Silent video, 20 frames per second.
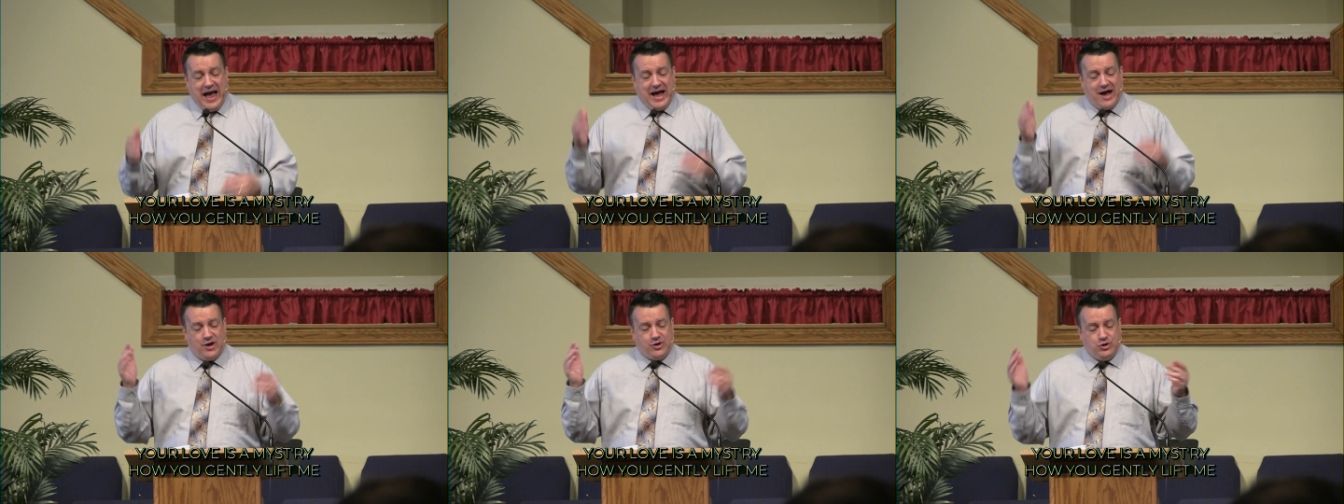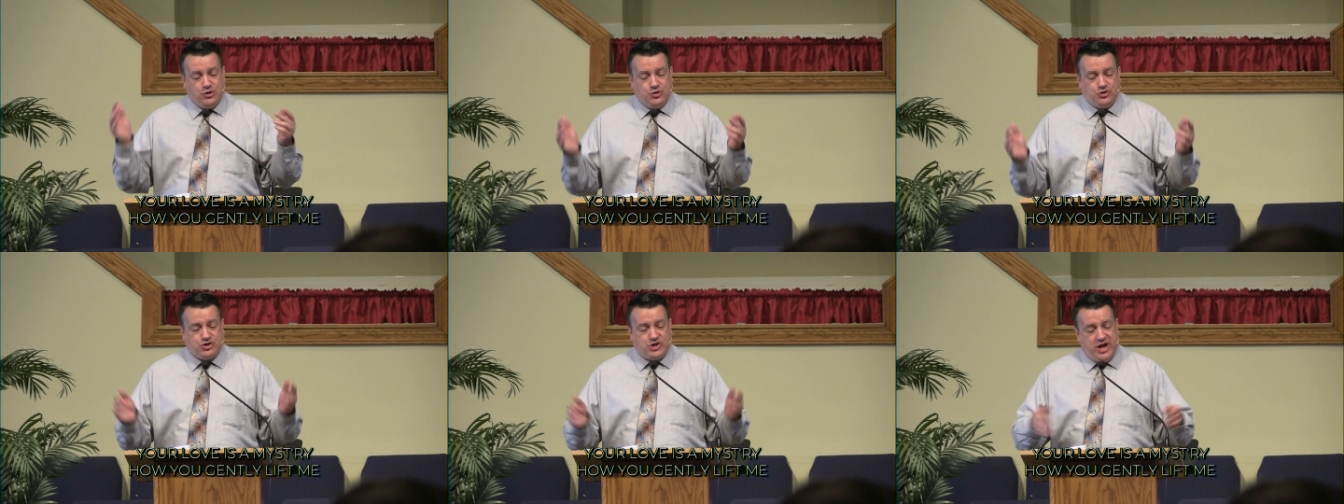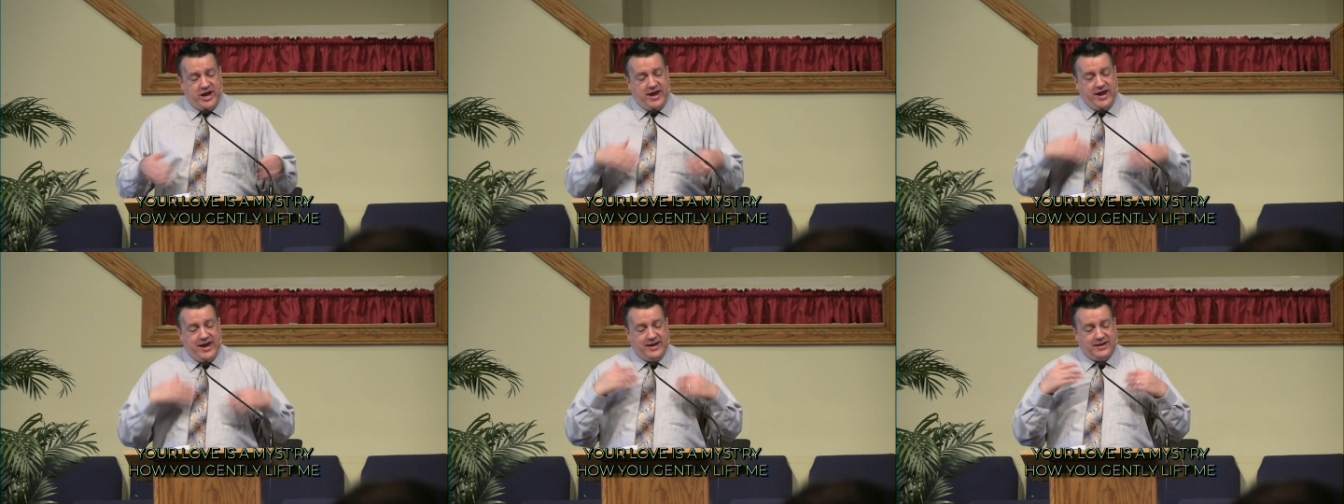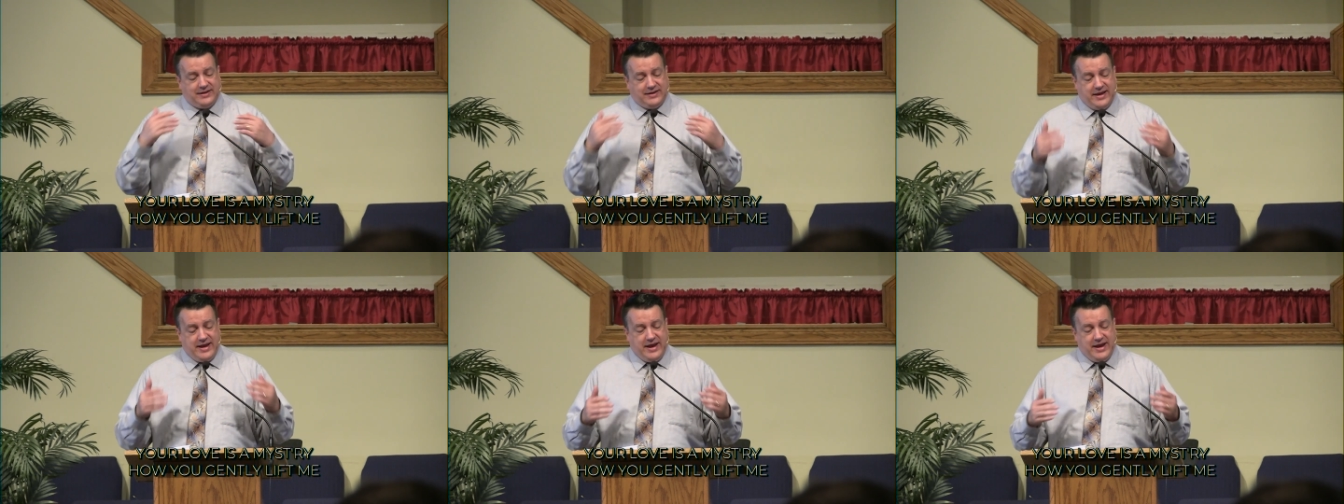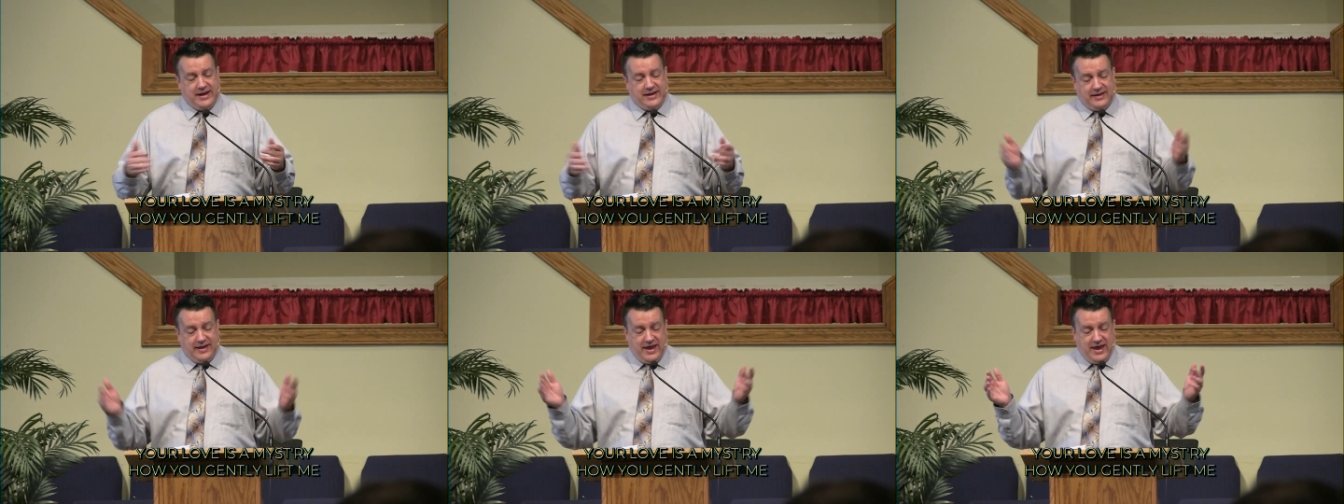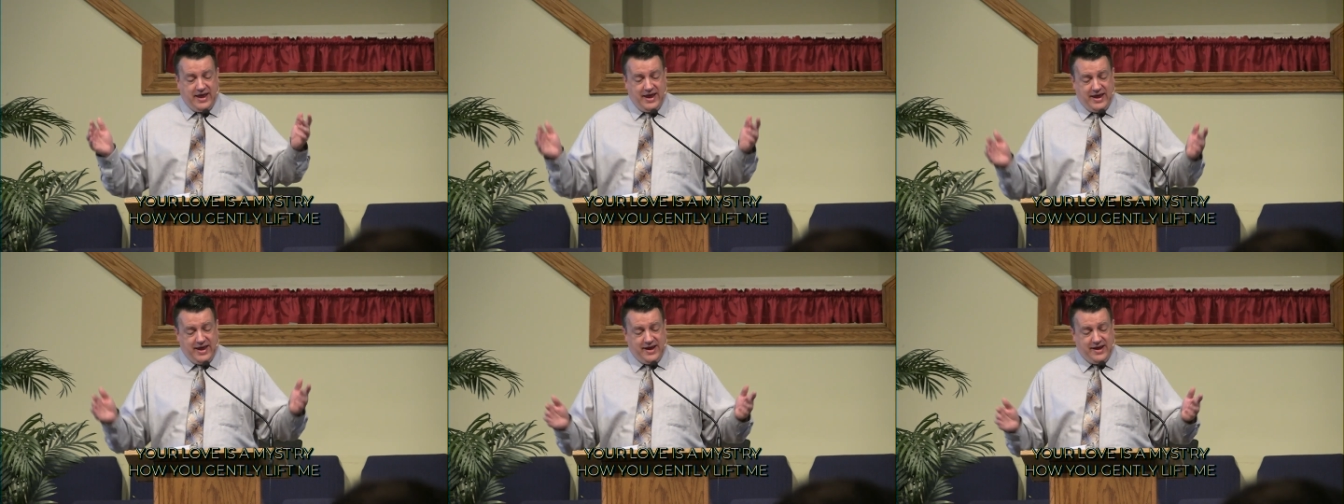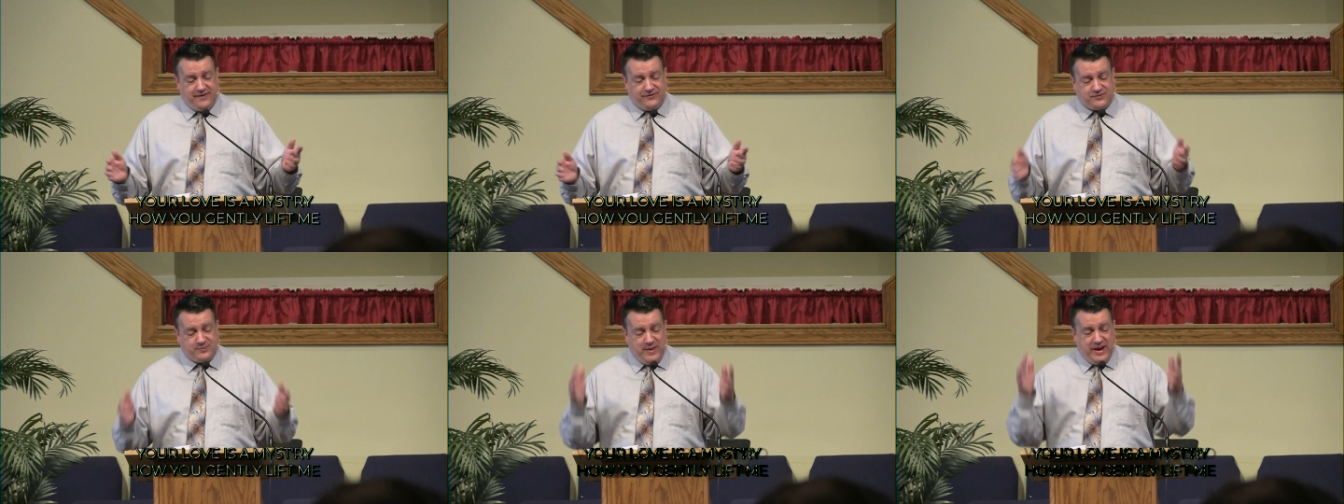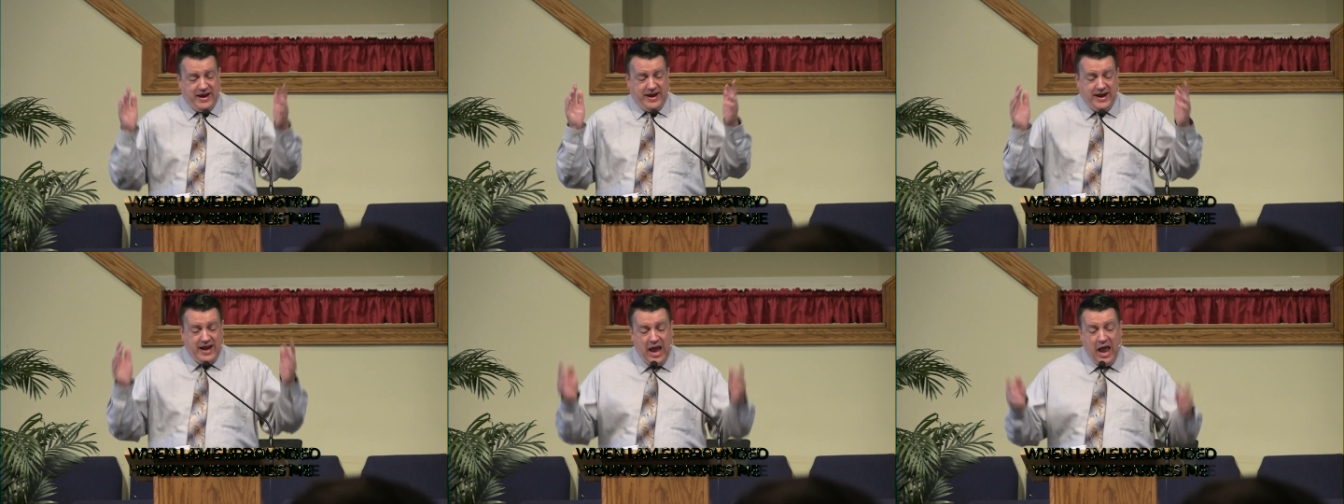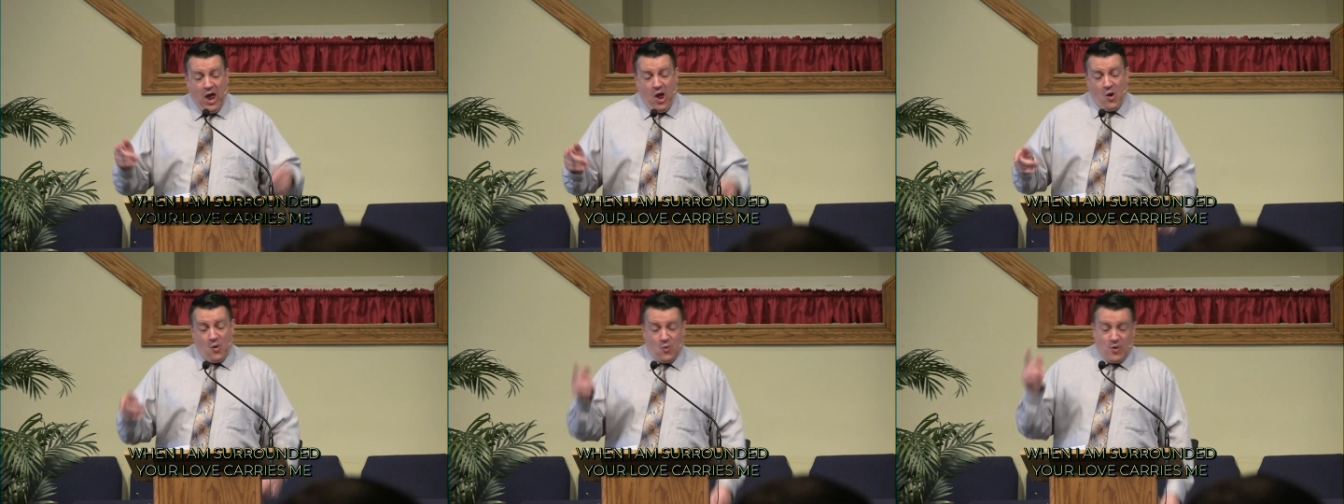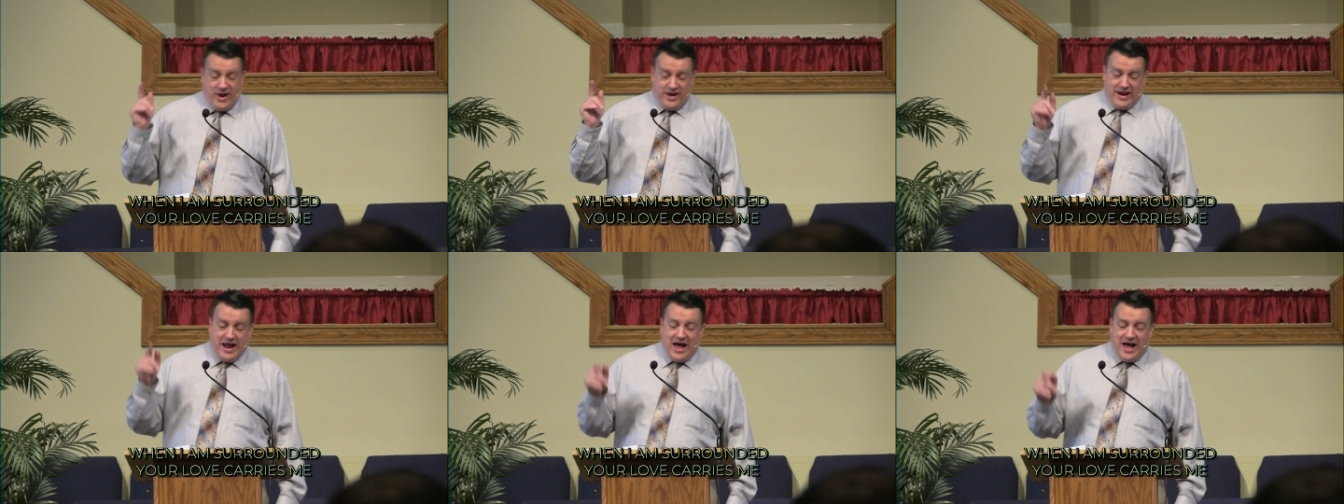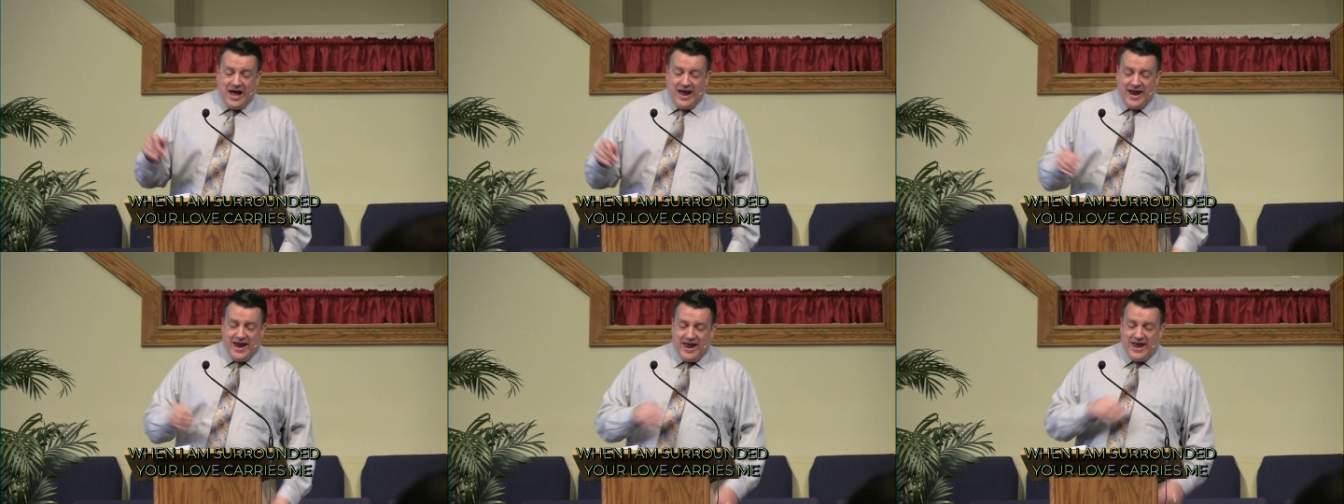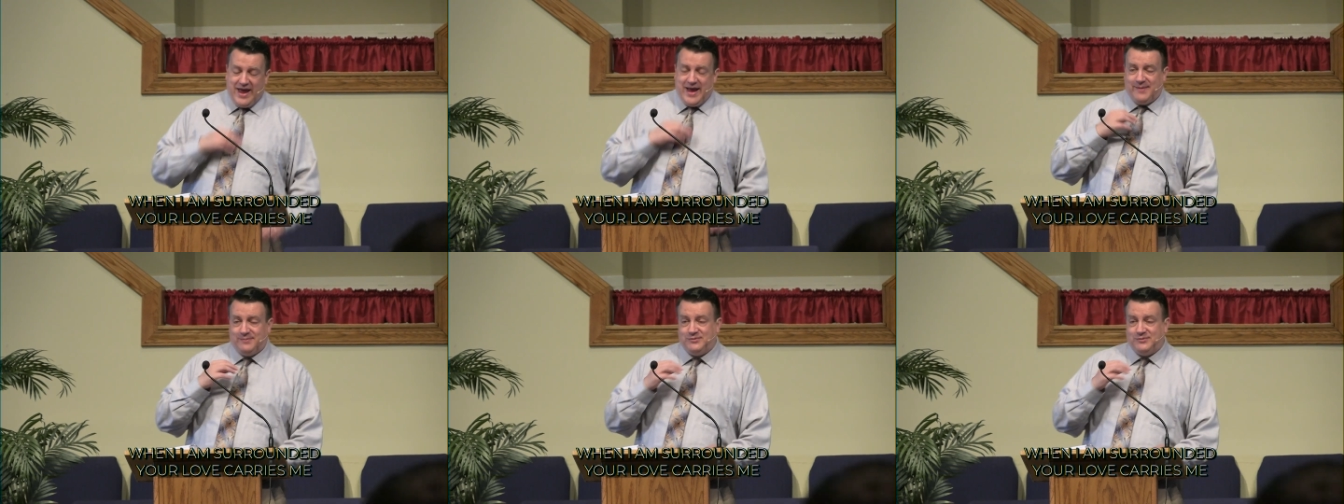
how you gently lift me when I am